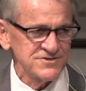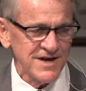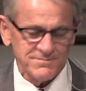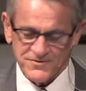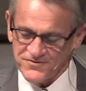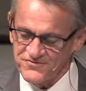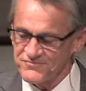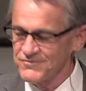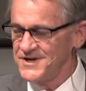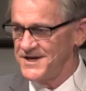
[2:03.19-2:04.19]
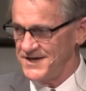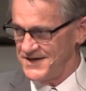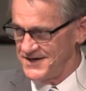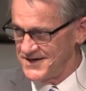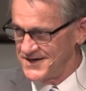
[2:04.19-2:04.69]
chapter
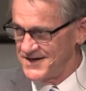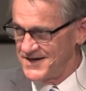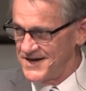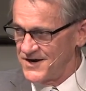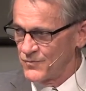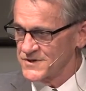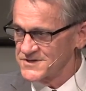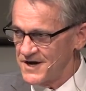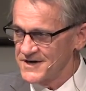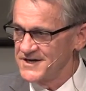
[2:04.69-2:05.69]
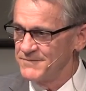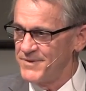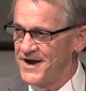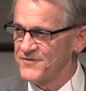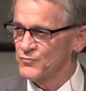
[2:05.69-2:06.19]
3, we're talking
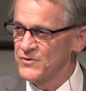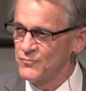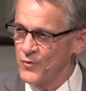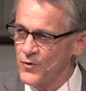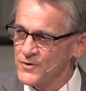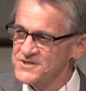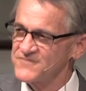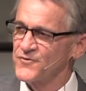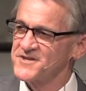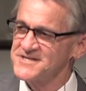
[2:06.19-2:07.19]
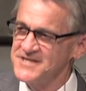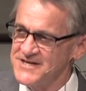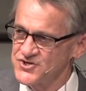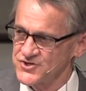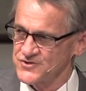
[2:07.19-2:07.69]
about rewards for the
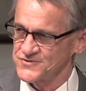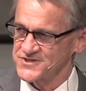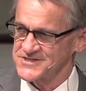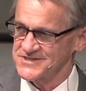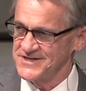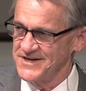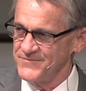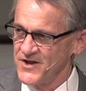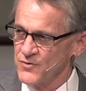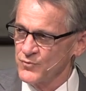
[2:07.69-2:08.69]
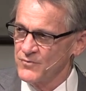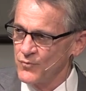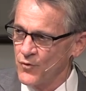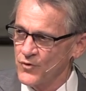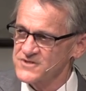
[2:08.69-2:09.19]
teachers,
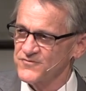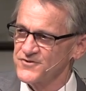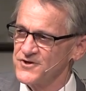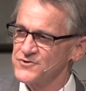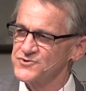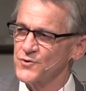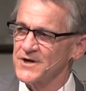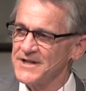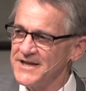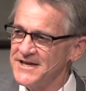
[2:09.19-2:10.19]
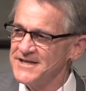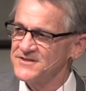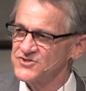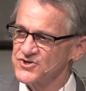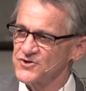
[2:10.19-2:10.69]
rewards for those who are leading
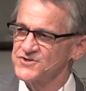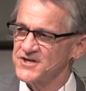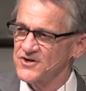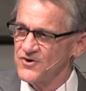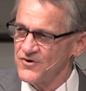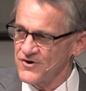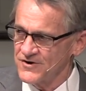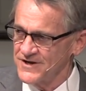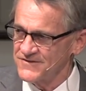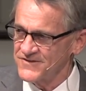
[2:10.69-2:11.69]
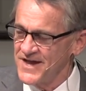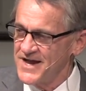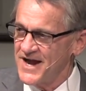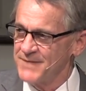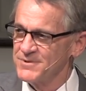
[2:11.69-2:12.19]
the church at Corinth.
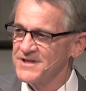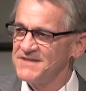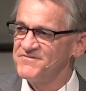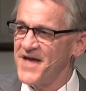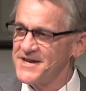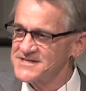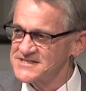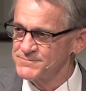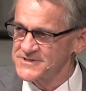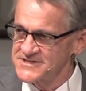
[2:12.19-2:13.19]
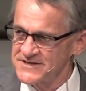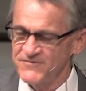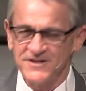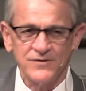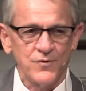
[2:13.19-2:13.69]
I believe that is
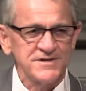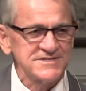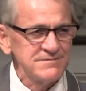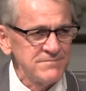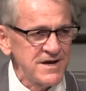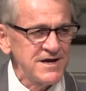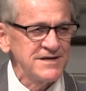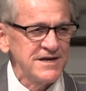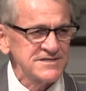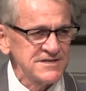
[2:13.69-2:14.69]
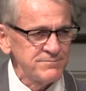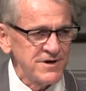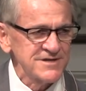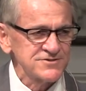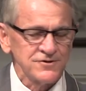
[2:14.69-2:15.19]
specifically what is in mind as the
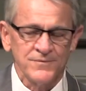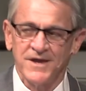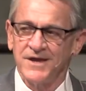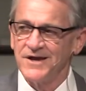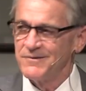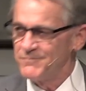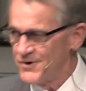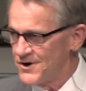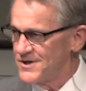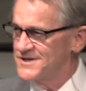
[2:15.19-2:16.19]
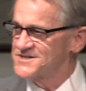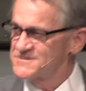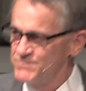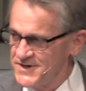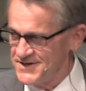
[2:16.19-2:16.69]
Apostle Paul is
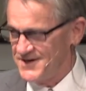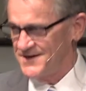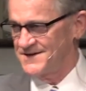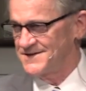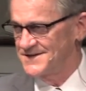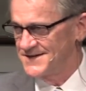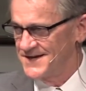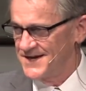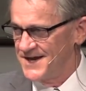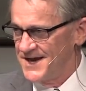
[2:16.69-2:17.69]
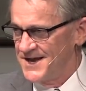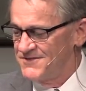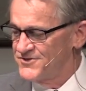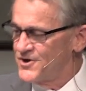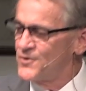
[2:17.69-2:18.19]
speaking.
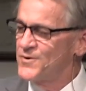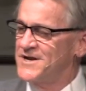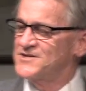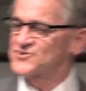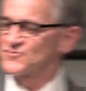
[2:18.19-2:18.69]
Though it is